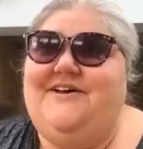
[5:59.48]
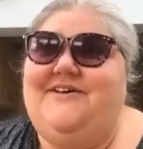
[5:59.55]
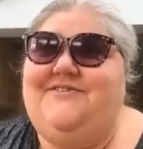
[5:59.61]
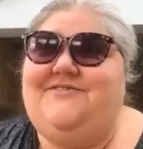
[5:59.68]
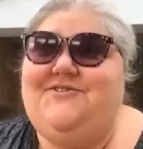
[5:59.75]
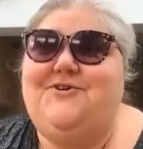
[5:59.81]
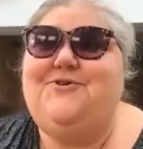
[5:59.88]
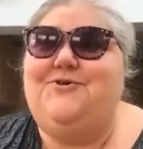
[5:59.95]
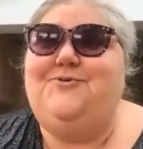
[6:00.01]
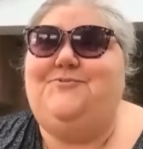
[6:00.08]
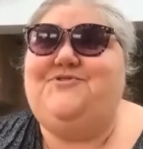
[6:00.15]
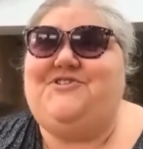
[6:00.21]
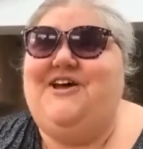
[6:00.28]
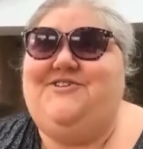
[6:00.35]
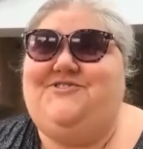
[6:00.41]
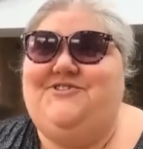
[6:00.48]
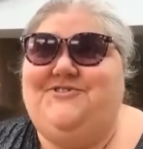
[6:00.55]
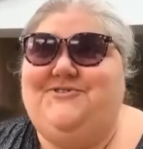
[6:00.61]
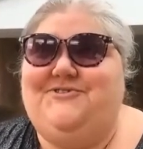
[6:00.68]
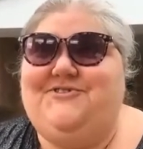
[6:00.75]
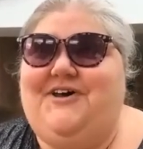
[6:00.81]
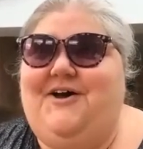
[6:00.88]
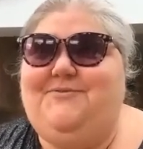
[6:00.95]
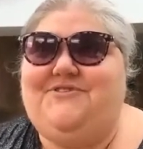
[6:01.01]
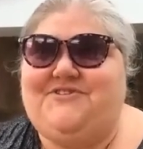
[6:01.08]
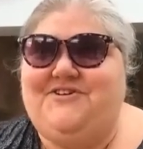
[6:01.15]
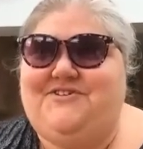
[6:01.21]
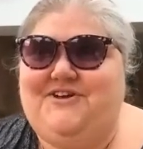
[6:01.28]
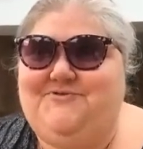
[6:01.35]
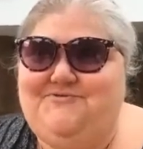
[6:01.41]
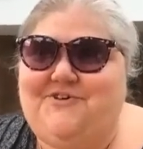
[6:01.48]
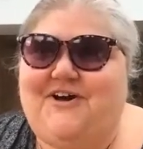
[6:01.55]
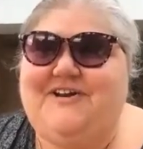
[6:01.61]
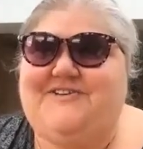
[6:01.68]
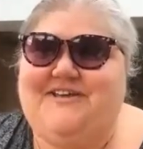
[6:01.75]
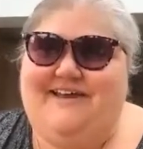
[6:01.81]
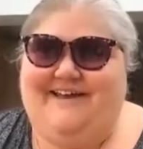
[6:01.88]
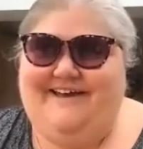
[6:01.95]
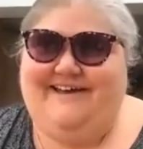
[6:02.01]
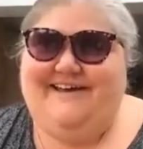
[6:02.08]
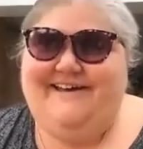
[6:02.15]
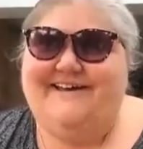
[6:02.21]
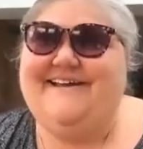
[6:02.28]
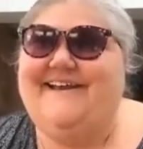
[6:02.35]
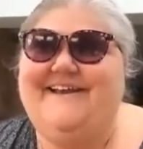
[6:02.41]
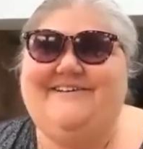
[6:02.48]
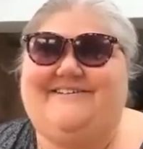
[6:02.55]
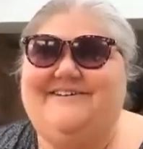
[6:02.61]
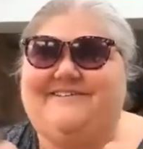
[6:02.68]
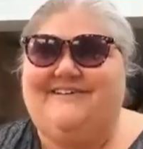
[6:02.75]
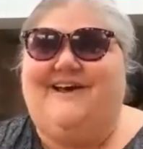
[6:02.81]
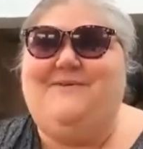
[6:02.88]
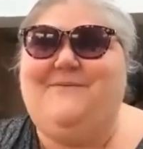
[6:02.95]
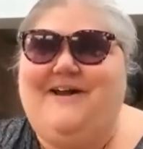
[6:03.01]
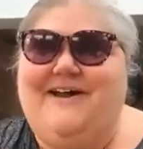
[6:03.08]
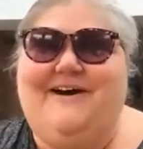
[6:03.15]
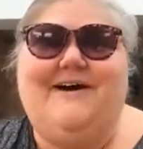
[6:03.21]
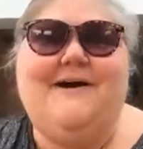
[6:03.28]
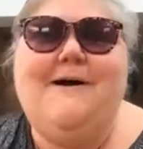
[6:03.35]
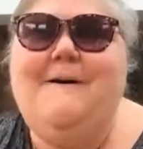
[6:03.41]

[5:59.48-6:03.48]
a Zoom scheduled. I was sitting right here, just like we are.